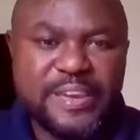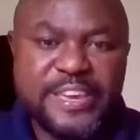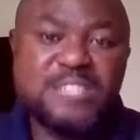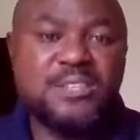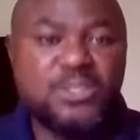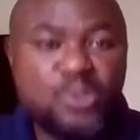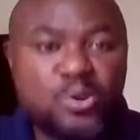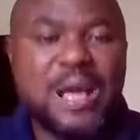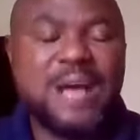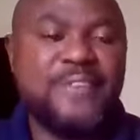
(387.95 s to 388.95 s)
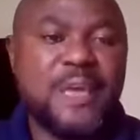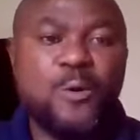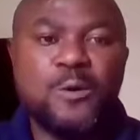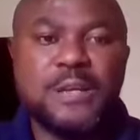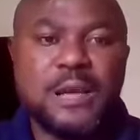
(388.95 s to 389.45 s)
Each of the donor have their
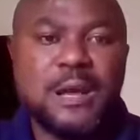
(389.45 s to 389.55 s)
own